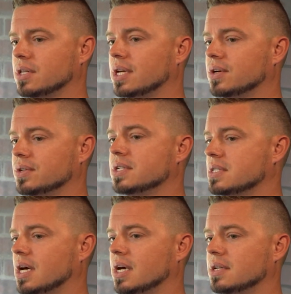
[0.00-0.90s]
They could
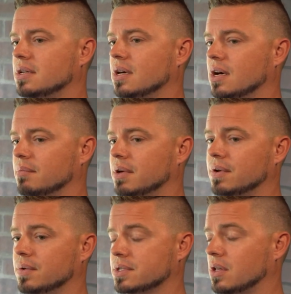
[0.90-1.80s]
decide if
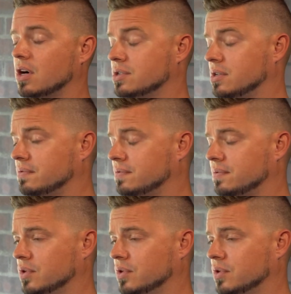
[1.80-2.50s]
there was a large enough